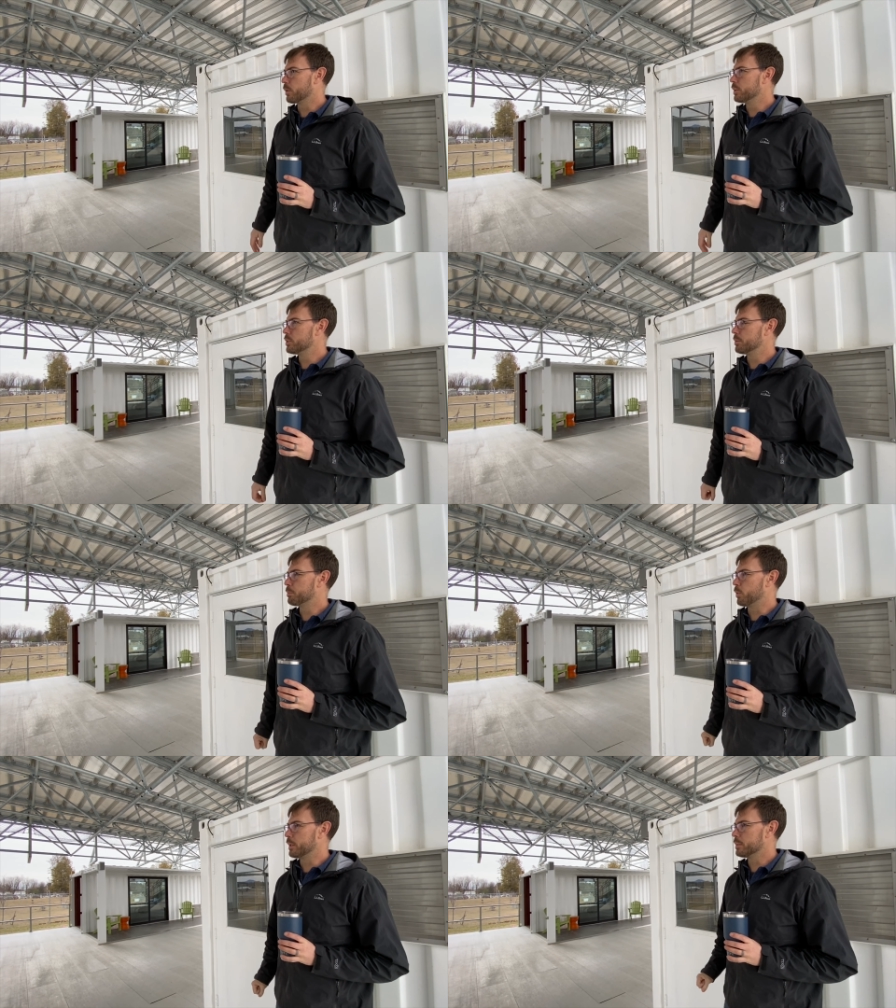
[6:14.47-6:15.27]
origin
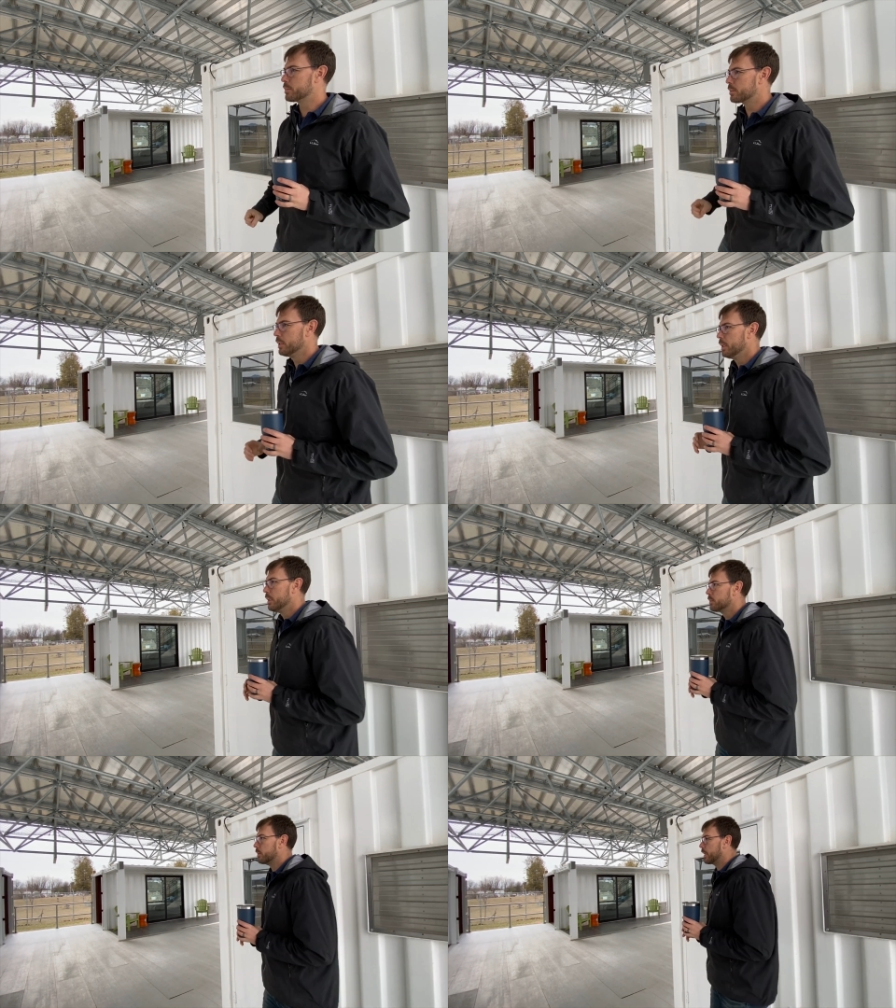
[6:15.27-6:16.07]
points.
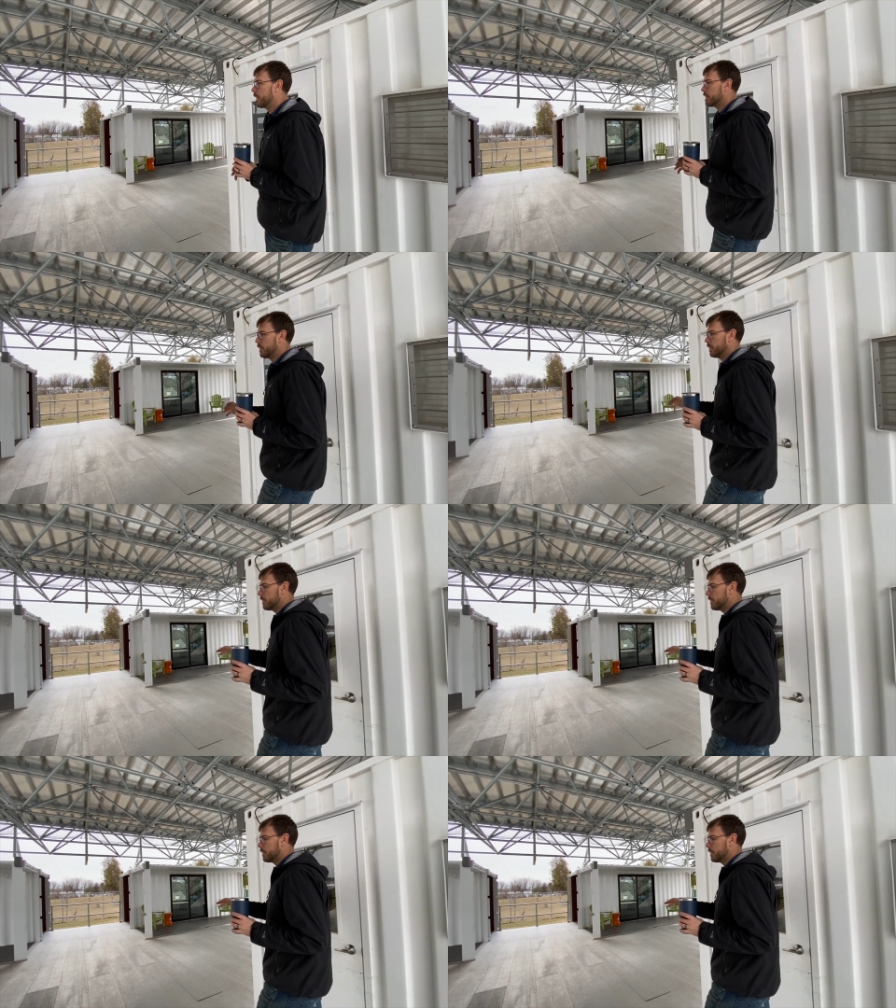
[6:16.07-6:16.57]
So again, the,